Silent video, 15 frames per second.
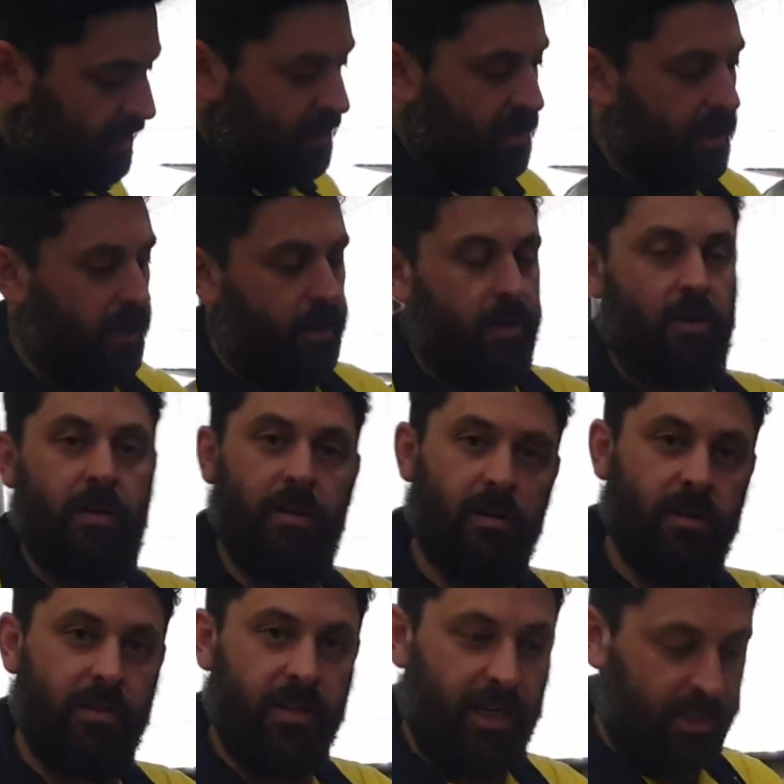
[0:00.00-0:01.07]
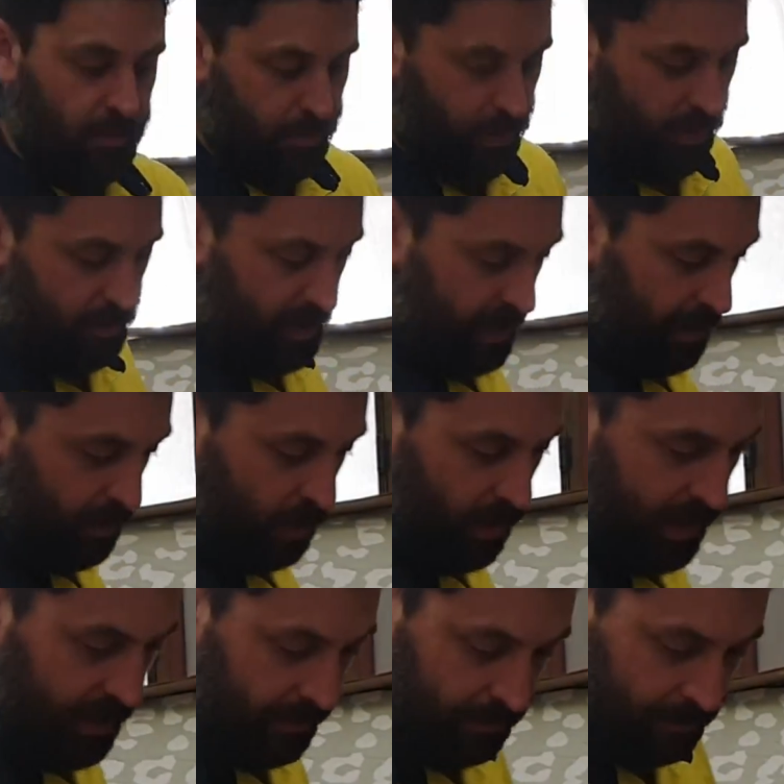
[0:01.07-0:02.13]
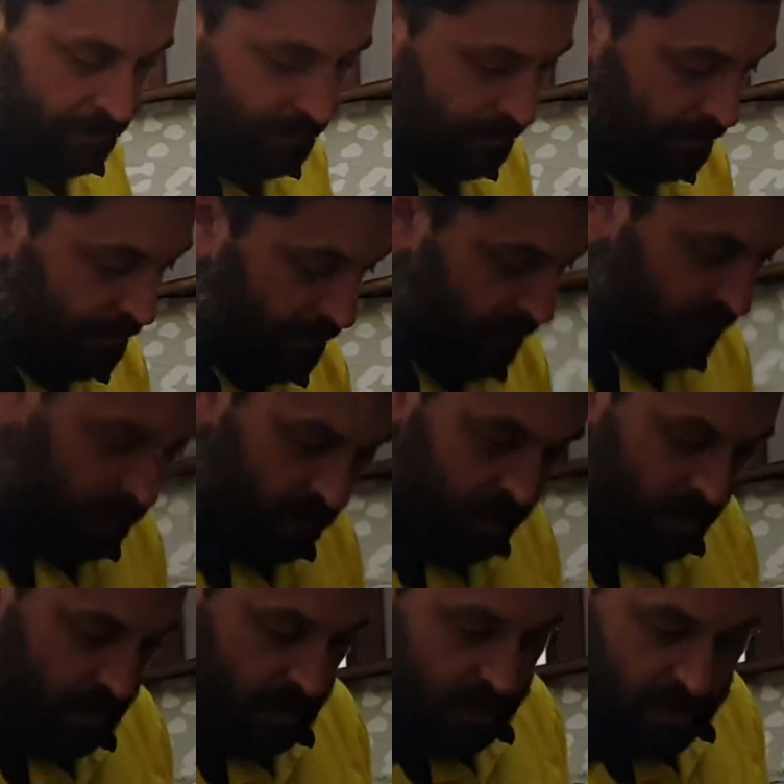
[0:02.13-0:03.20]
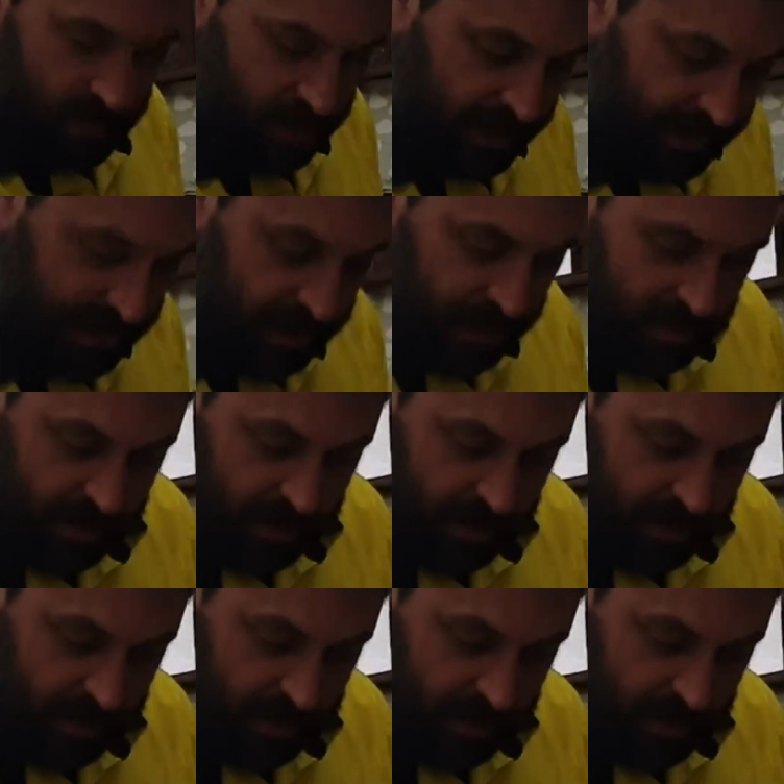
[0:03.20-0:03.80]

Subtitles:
So that's improvement number 1. Let's